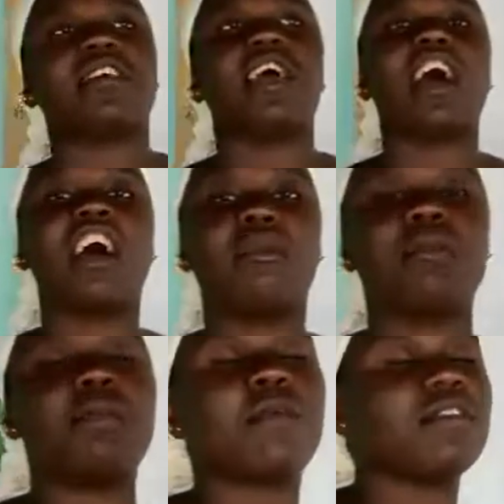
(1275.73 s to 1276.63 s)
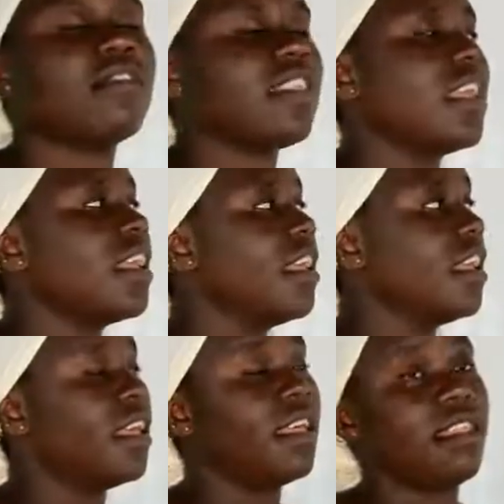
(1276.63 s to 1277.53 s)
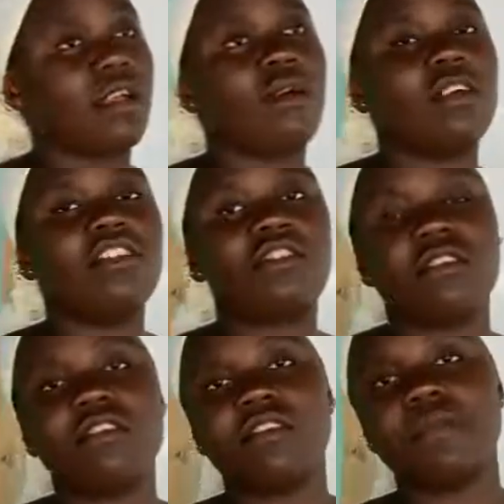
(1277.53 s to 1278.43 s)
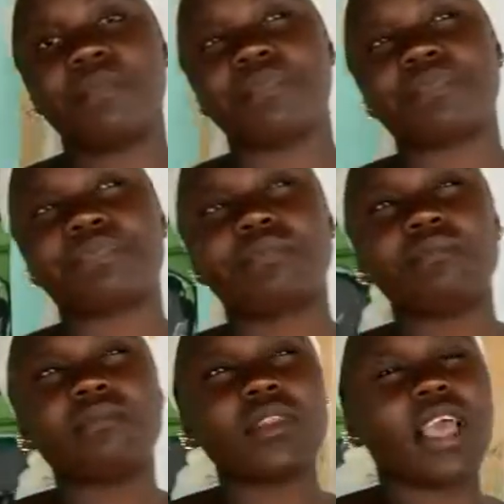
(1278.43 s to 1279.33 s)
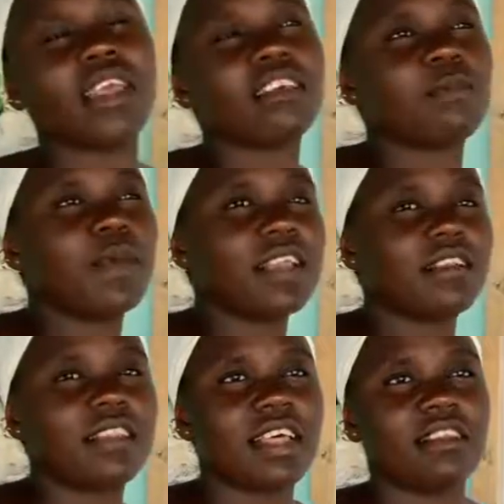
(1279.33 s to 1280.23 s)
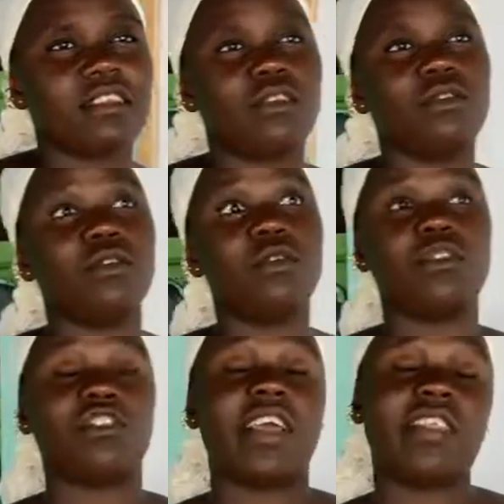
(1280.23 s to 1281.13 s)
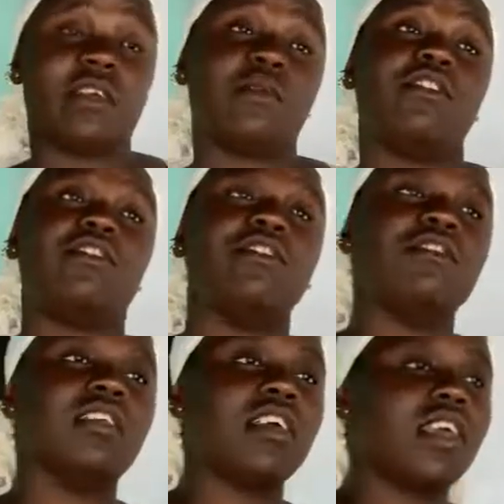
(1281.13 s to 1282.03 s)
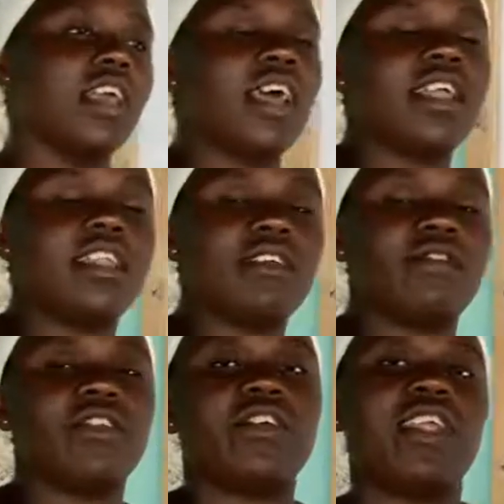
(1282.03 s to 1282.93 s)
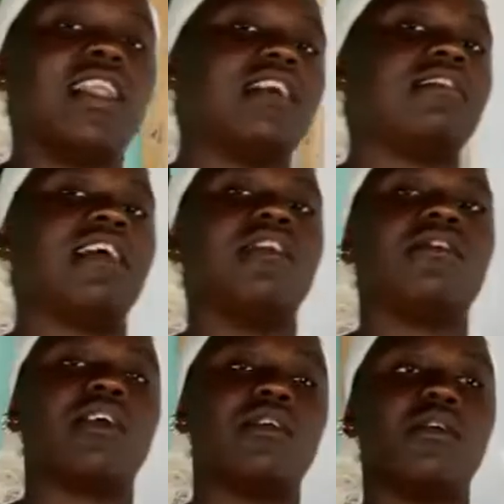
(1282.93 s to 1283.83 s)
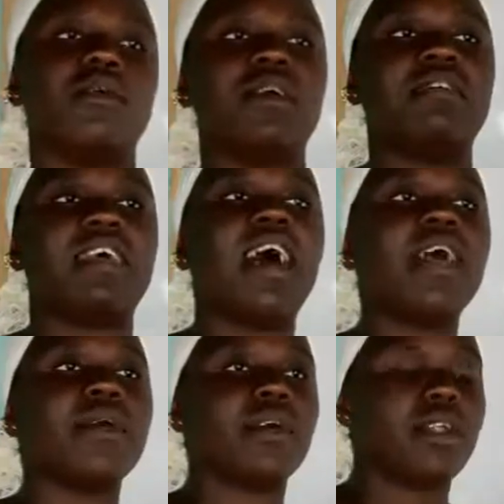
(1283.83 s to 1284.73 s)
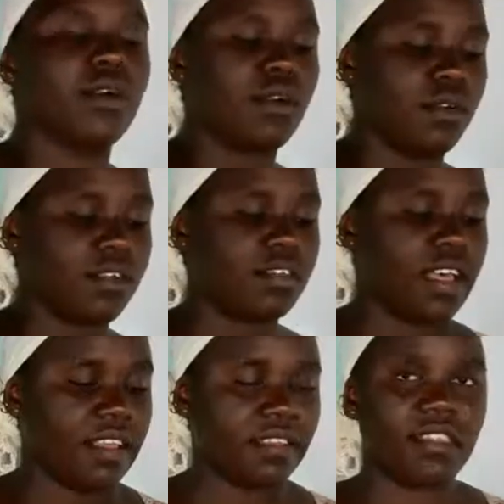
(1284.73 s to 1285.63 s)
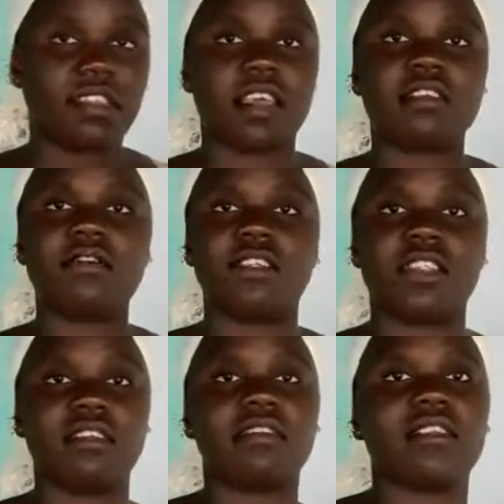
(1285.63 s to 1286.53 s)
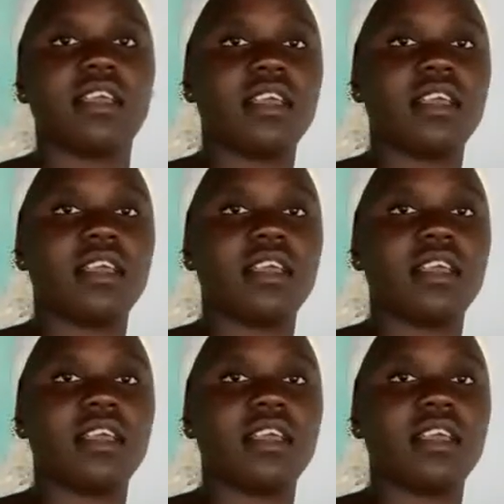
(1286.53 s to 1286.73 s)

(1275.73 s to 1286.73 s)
I'll be posting the questions. I expect that you try the questions, and if you don't understand, you can always ask. Thanks for listening.